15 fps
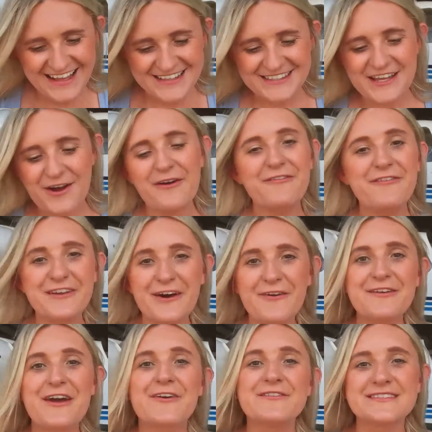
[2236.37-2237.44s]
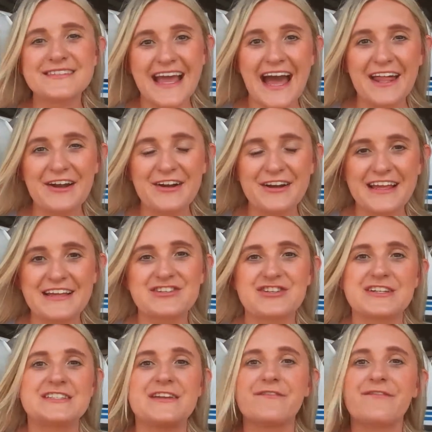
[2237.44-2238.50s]
So if you don't know, scattered is
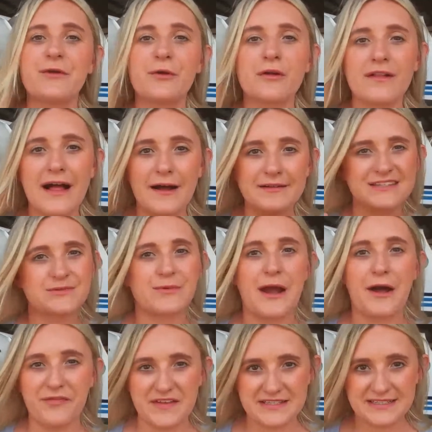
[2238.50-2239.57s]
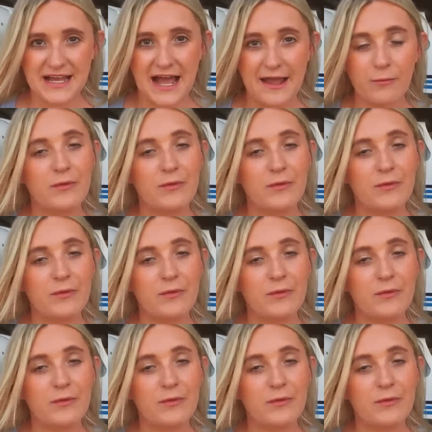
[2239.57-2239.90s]
just a few clouds throughout the sky.